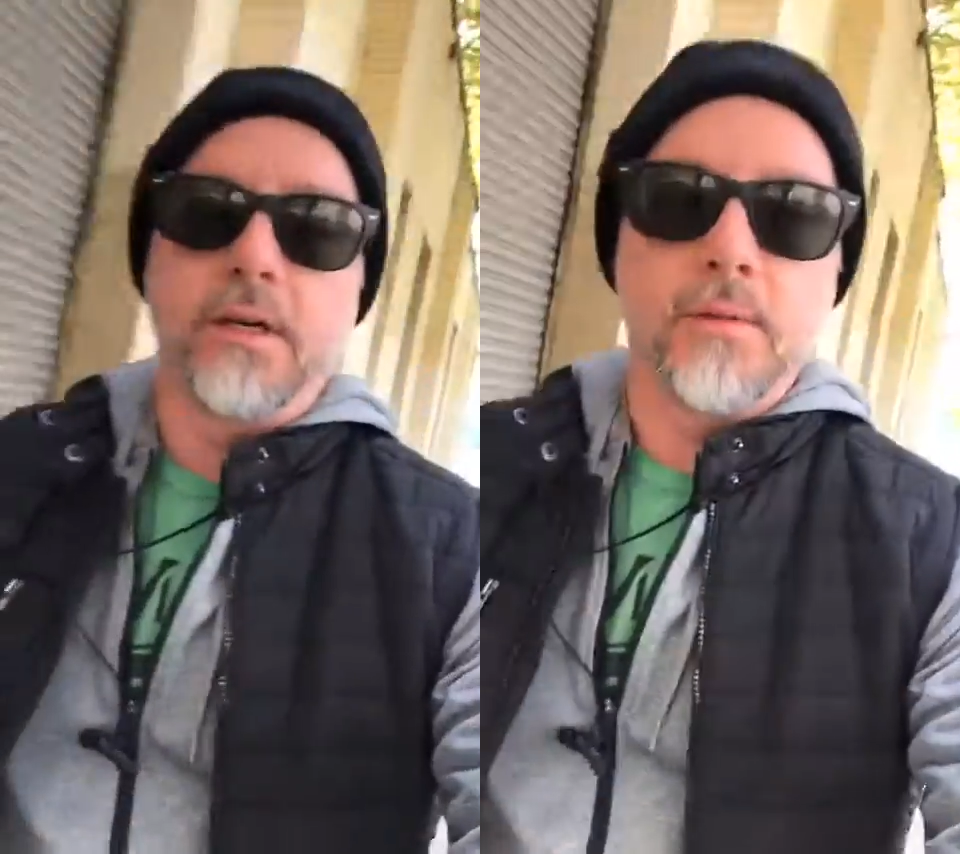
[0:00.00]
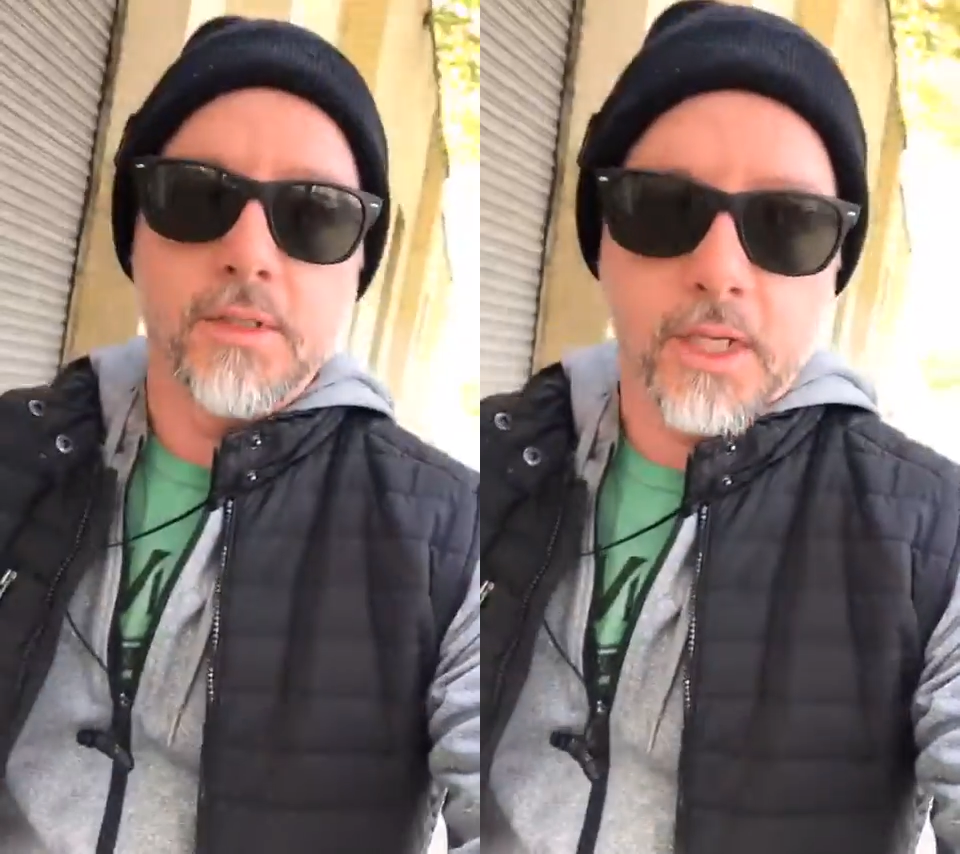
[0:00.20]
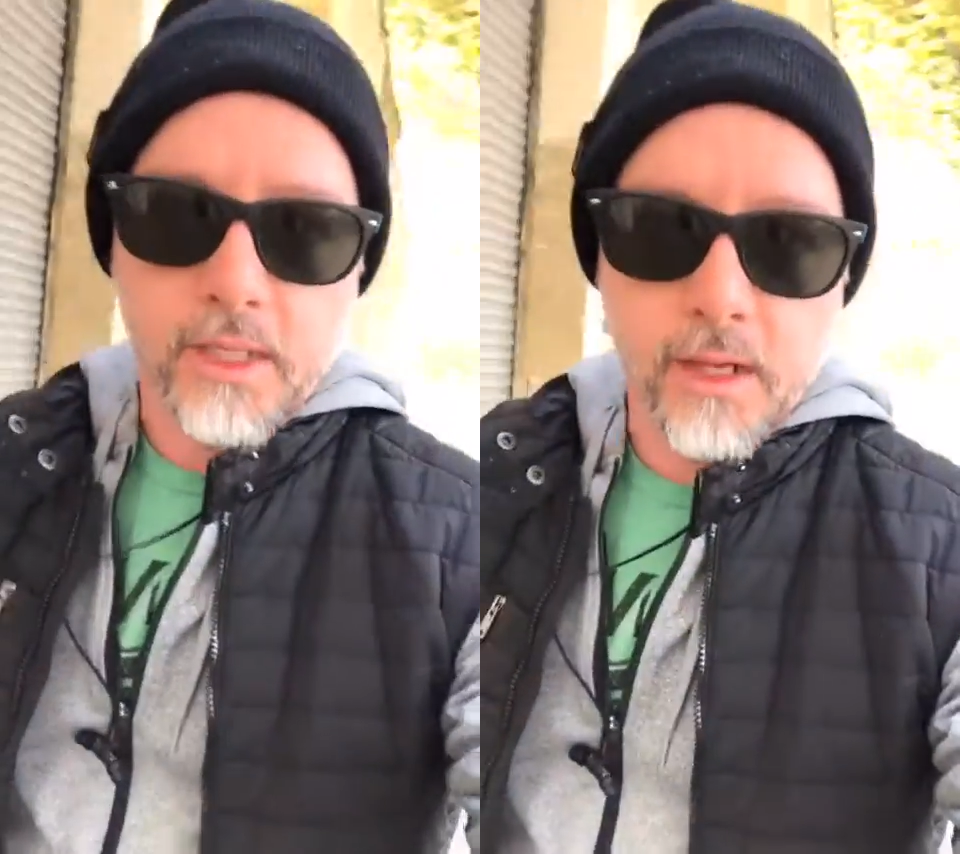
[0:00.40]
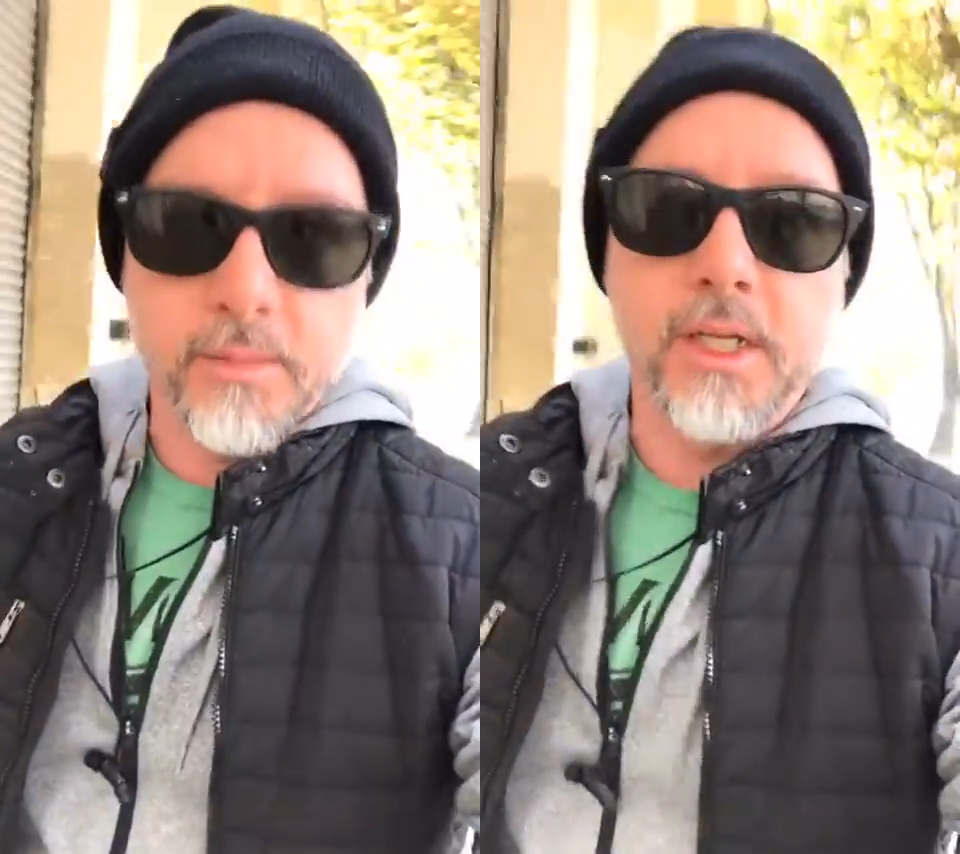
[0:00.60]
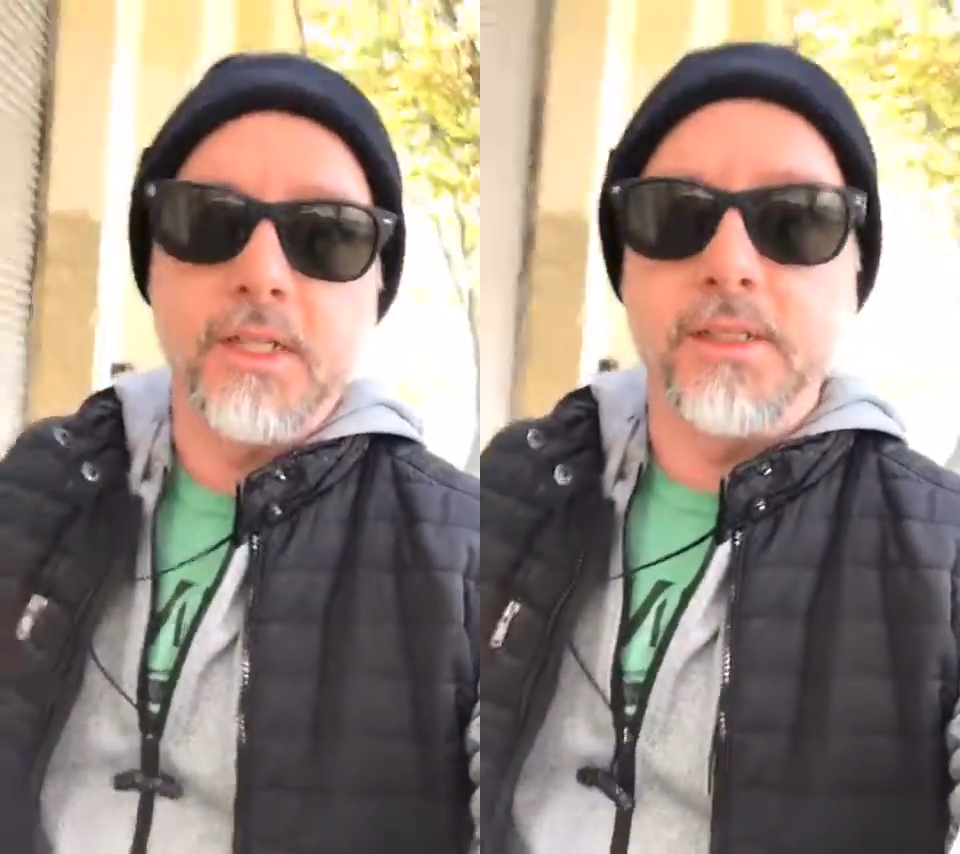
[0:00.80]
And I was like, how
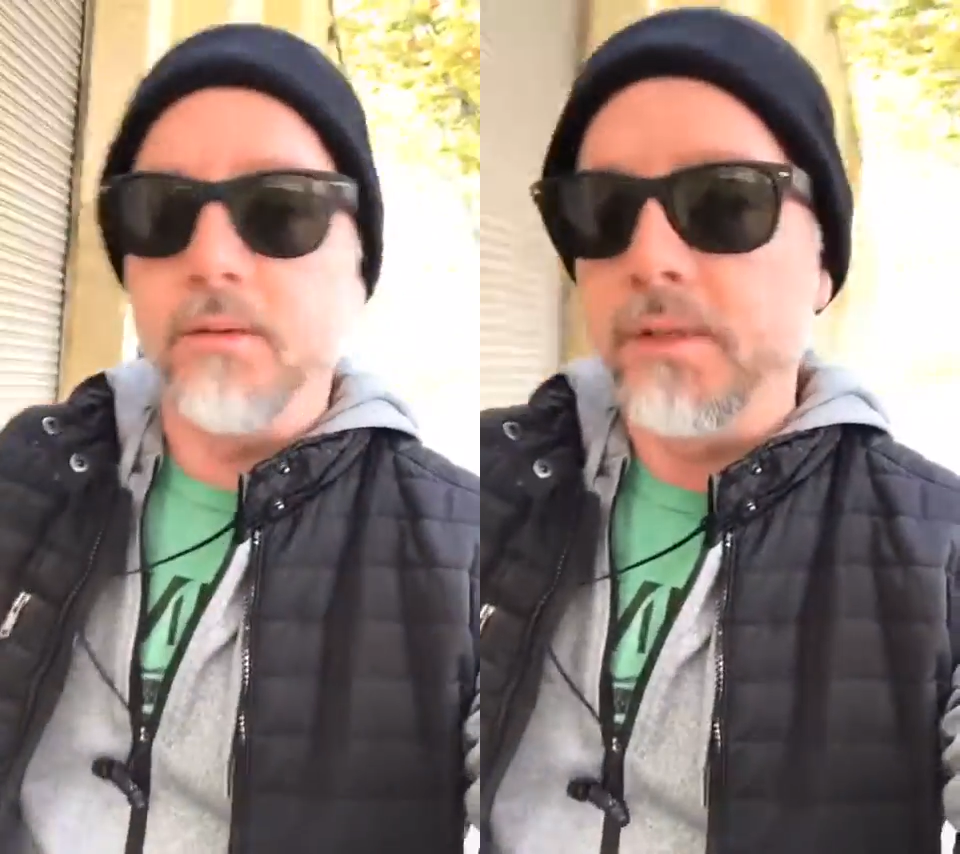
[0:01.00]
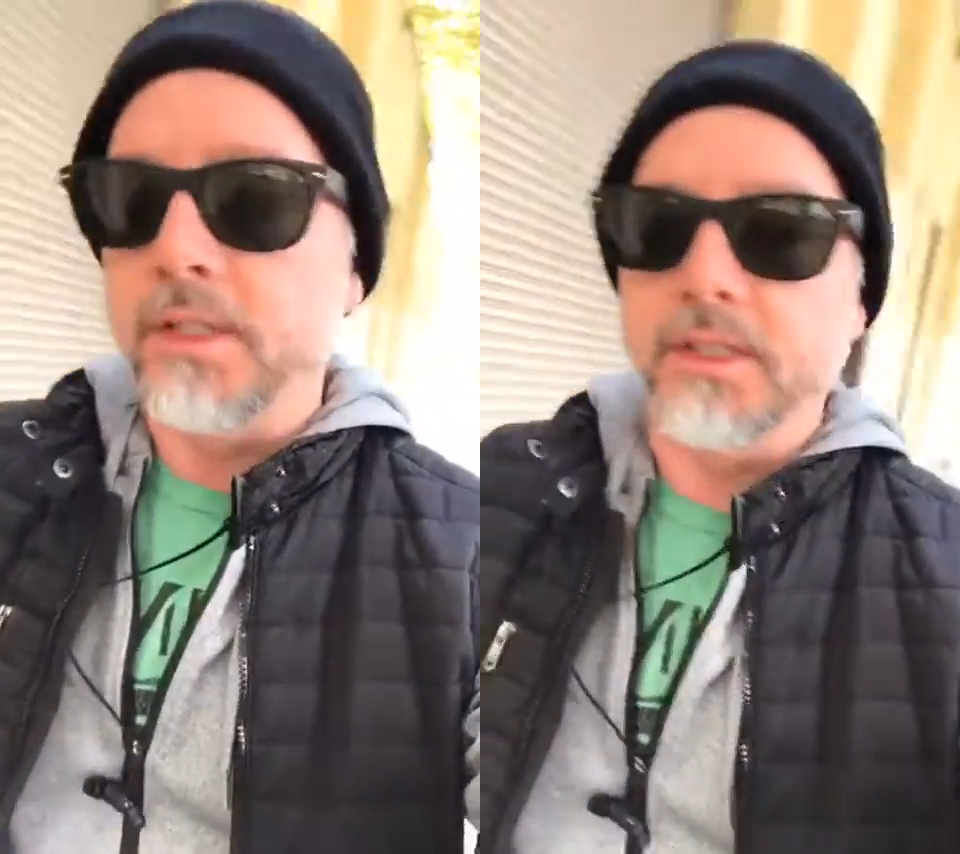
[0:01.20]
am I going to deal with